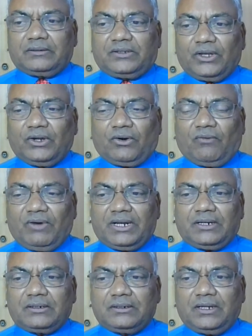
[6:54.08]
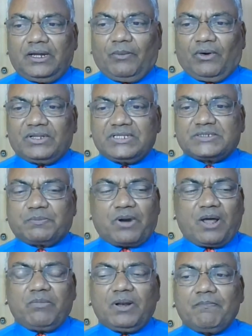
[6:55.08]
think over about this
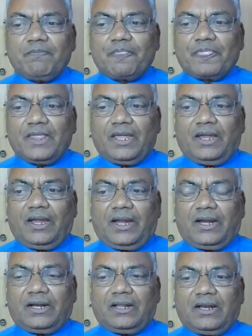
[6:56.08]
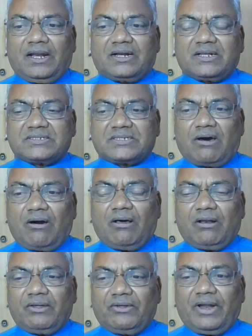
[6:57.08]
problem, and let us
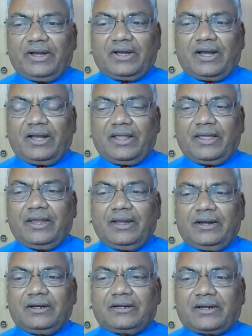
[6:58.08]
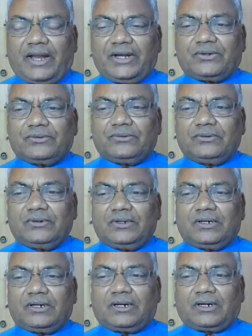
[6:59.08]
all unitedly try to
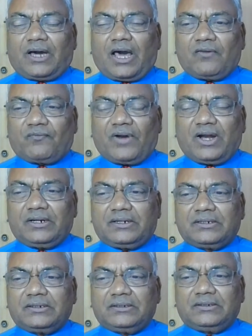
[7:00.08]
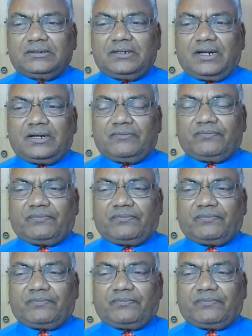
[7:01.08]
confront and